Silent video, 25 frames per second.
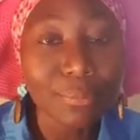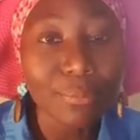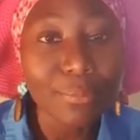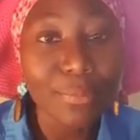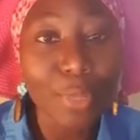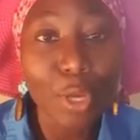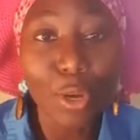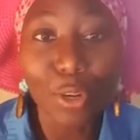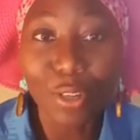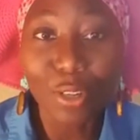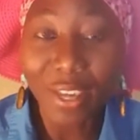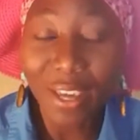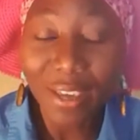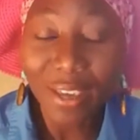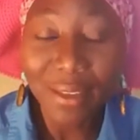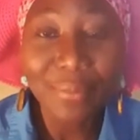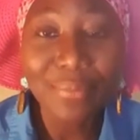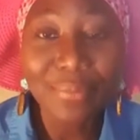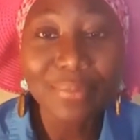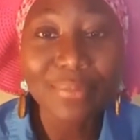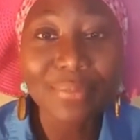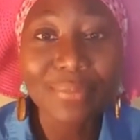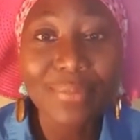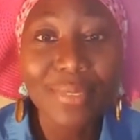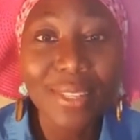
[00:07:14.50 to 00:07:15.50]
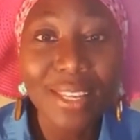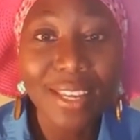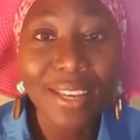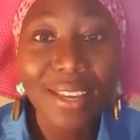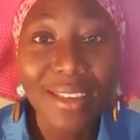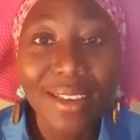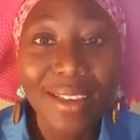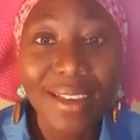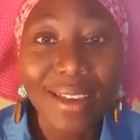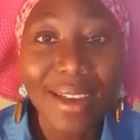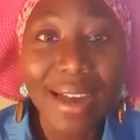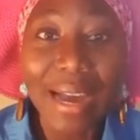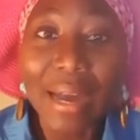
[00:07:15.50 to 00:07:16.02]
Okay?
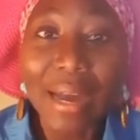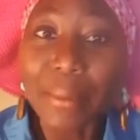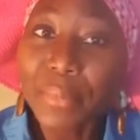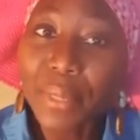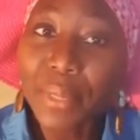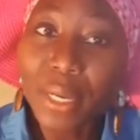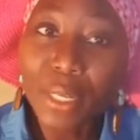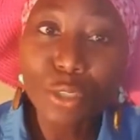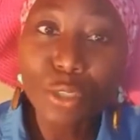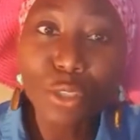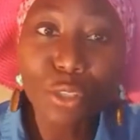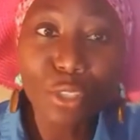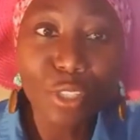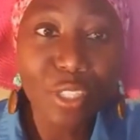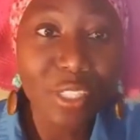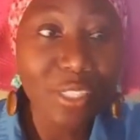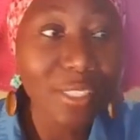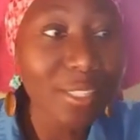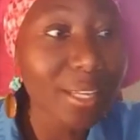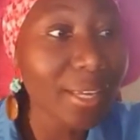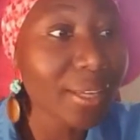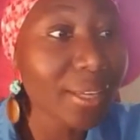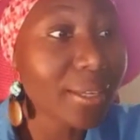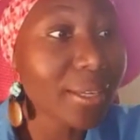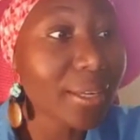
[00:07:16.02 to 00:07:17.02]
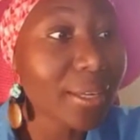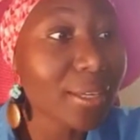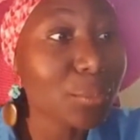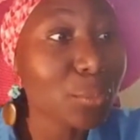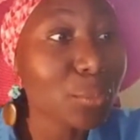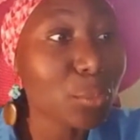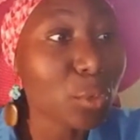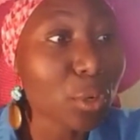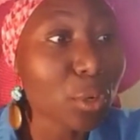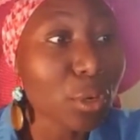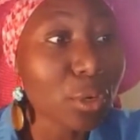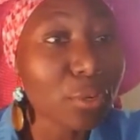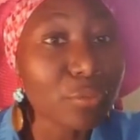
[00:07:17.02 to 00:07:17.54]
I'm not gonna take any
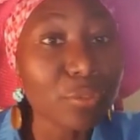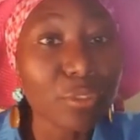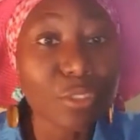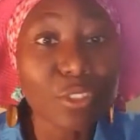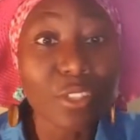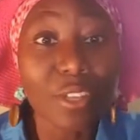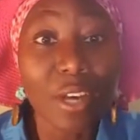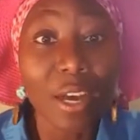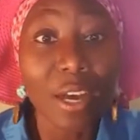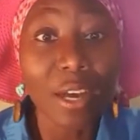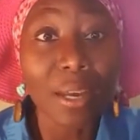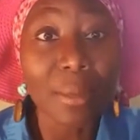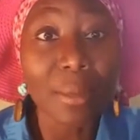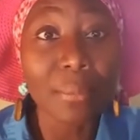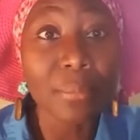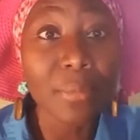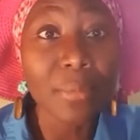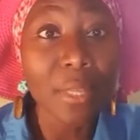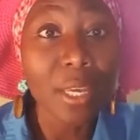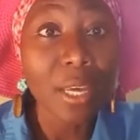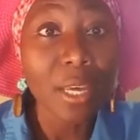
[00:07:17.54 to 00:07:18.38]
more of your time,